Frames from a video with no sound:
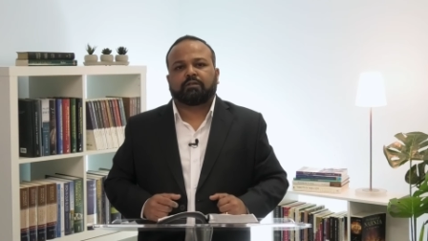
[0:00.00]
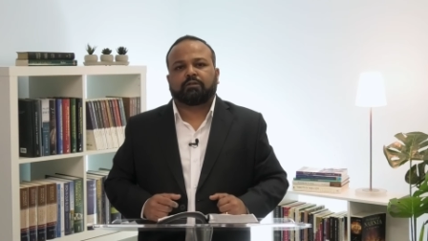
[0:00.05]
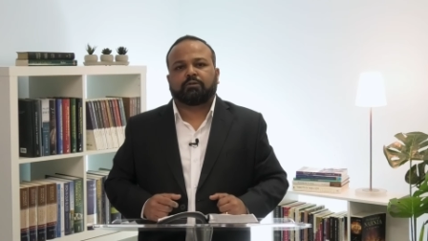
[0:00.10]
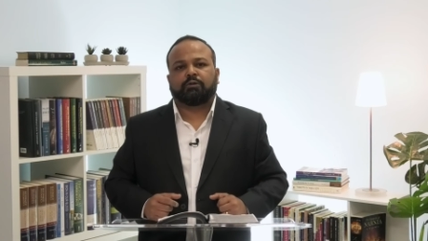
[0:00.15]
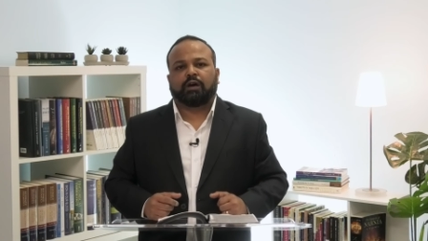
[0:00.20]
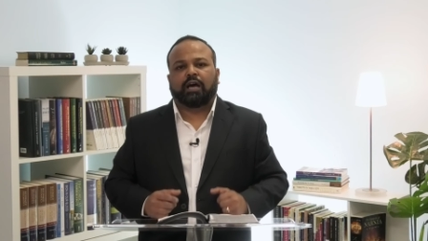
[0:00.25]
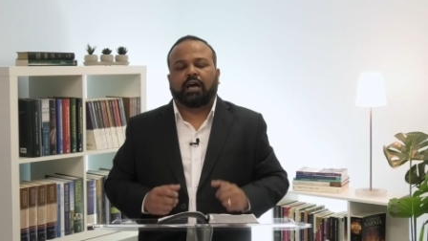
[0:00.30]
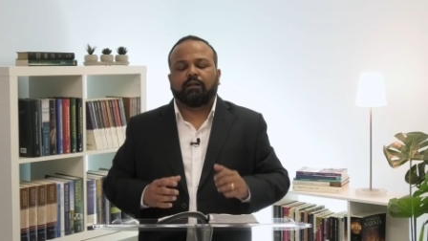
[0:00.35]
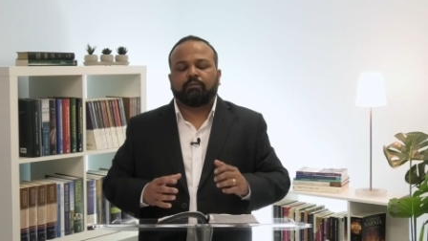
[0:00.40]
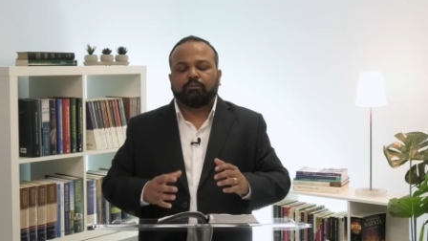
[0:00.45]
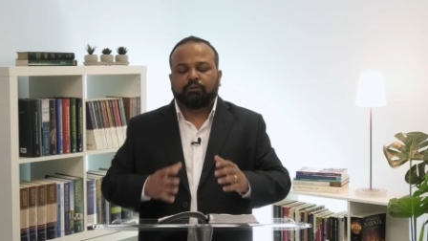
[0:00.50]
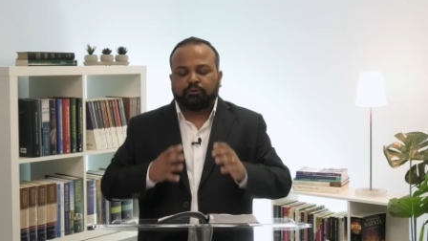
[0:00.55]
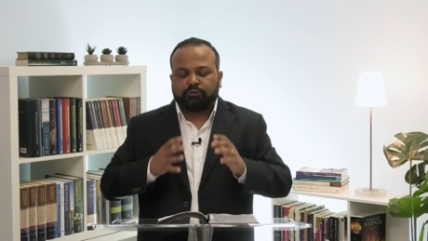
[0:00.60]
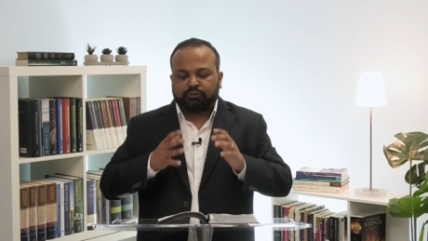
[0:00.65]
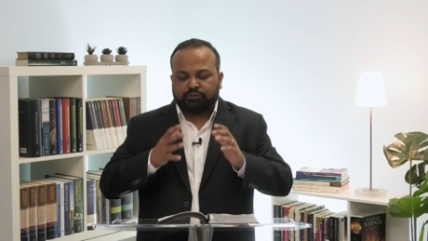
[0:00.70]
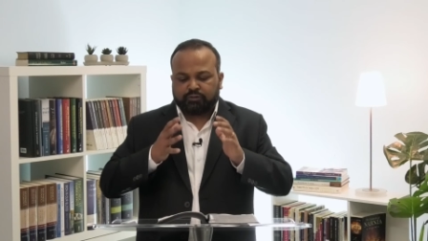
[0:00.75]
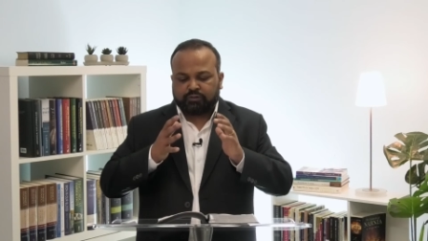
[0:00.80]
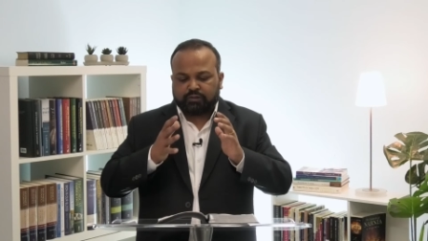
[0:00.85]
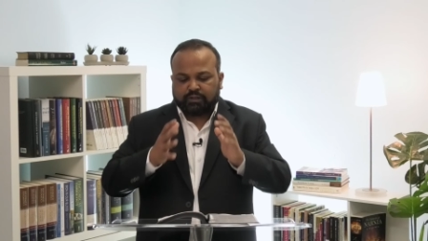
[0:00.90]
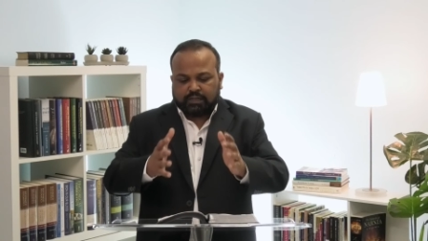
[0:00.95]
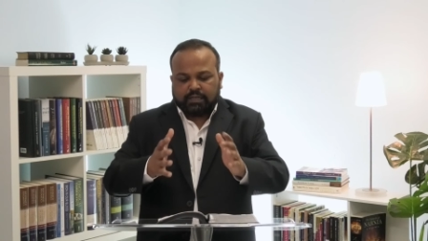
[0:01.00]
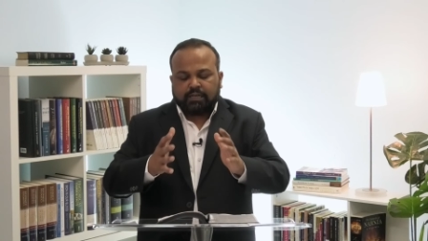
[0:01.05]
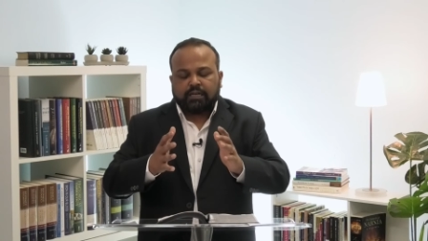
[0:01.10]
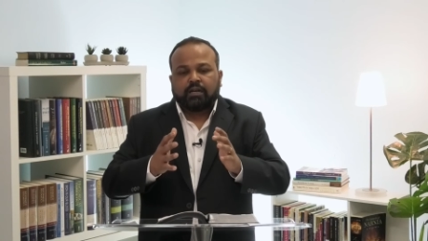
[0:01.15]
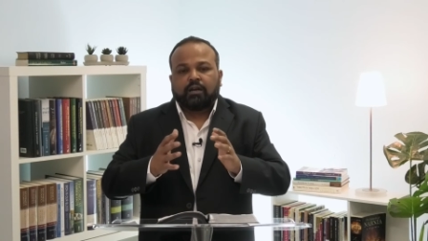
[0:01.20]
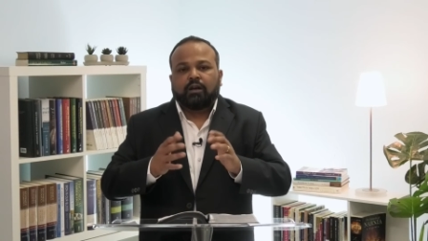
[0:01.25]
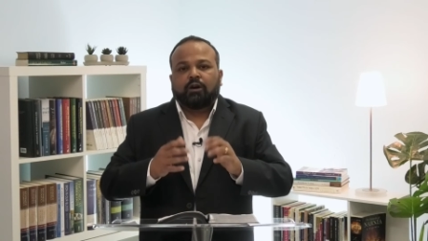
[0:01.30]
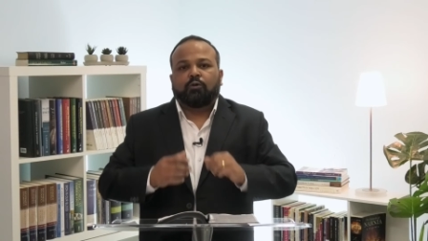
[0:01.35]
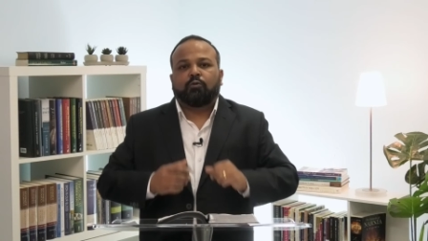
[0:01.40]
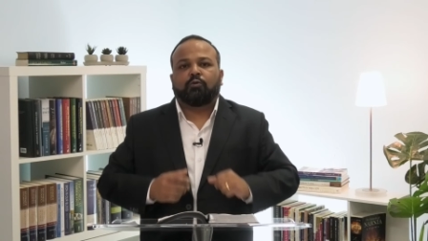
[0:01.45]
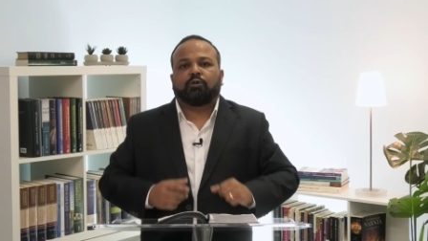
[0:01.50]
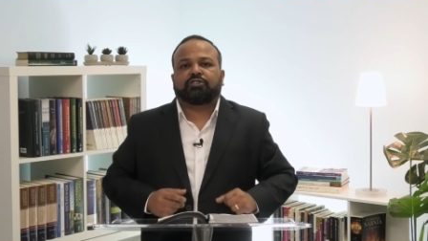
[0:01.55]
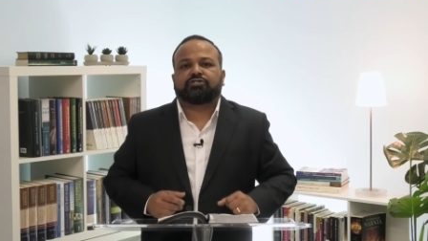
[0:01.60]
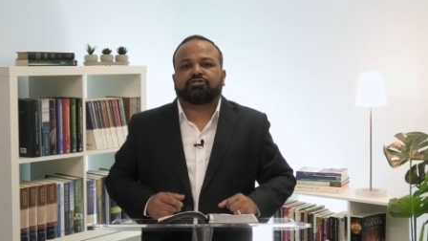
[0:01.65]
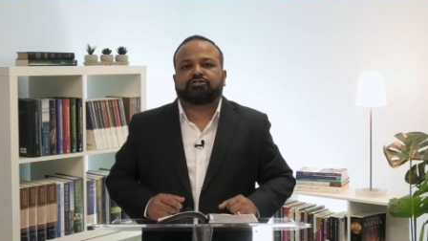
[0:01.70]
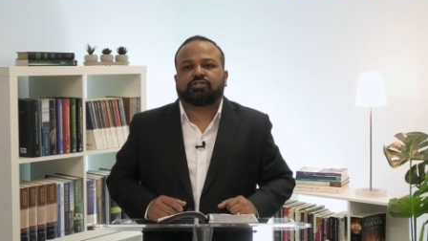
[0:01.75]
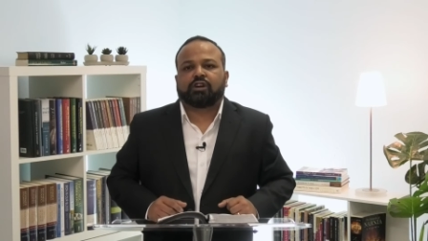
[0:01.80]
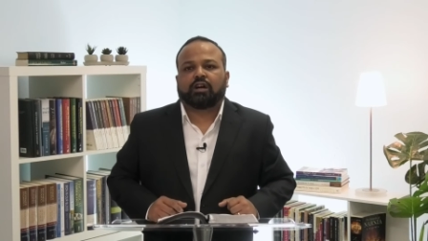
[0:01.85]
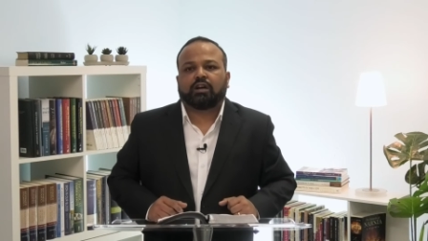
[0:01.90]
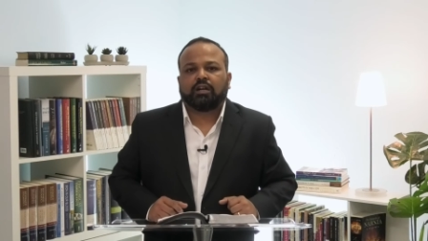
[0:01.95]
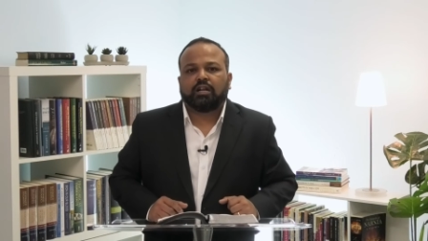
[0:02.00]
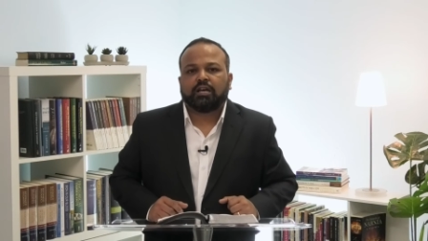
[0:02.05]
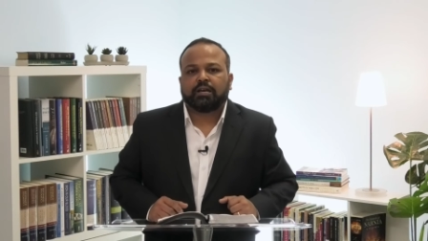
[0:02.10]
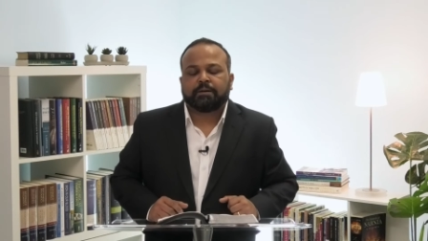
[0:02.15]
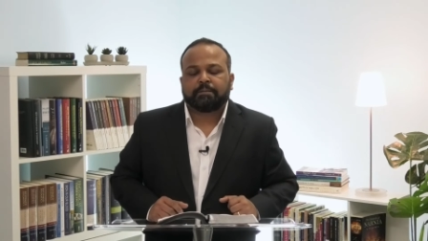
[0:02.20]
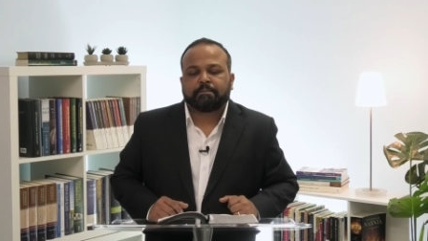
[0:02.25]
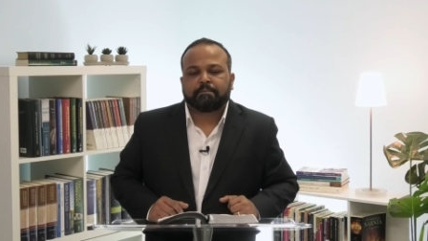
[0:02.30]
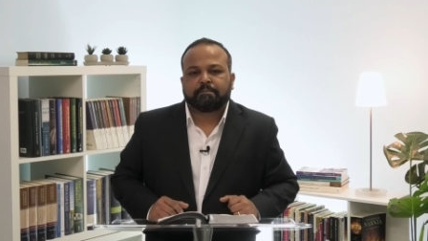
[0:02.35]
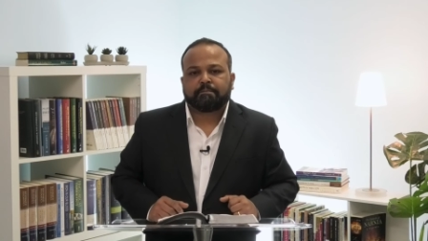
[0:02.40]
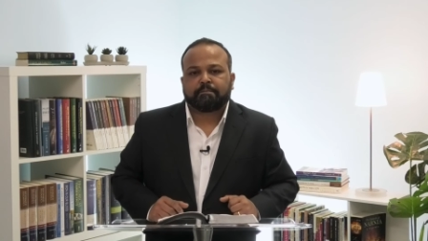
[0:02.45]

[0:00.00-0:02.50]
to help those who are struggling?